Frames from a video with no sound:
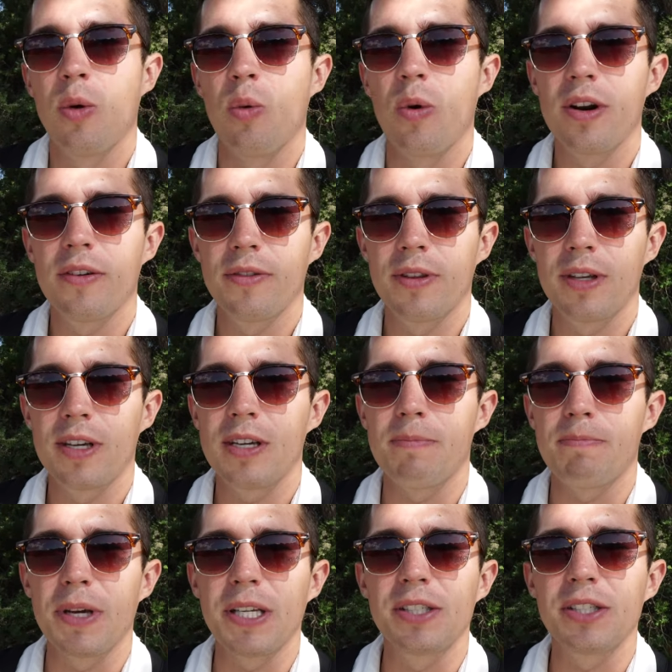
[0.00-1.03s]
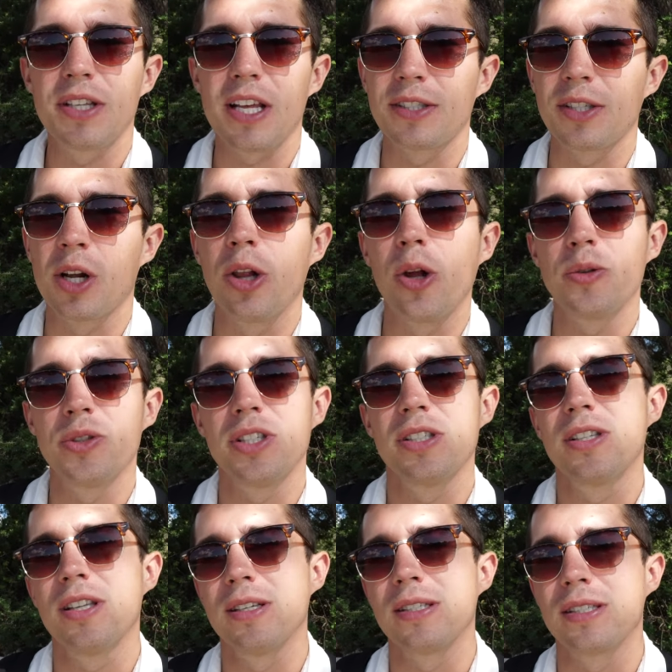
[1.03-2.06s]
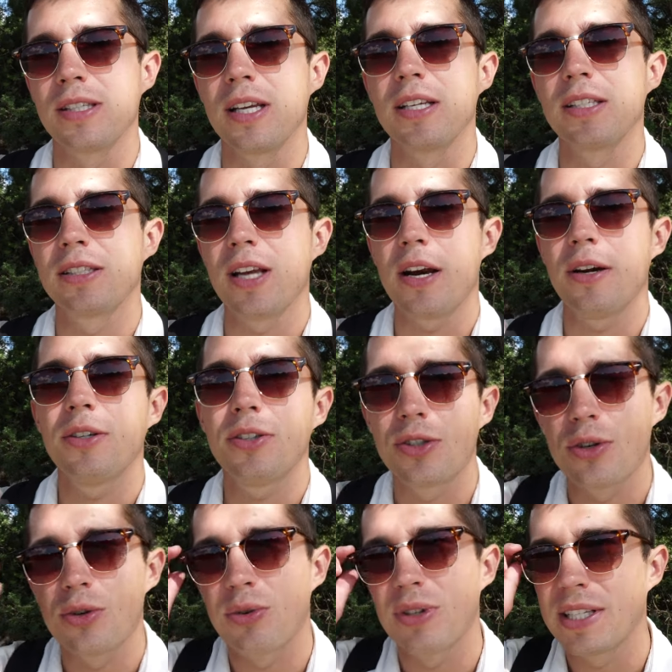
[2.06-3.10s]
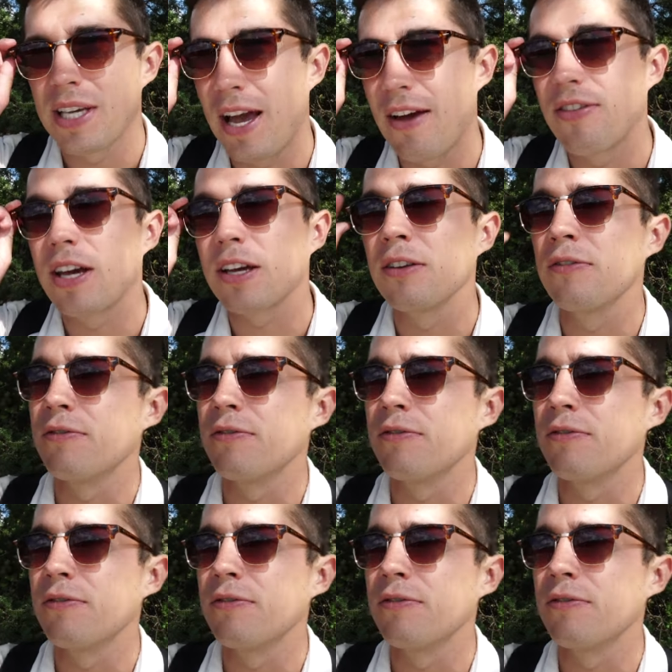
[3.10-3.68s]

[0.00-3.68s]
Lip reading: one of the beaches that's closest to the city center. So you really have that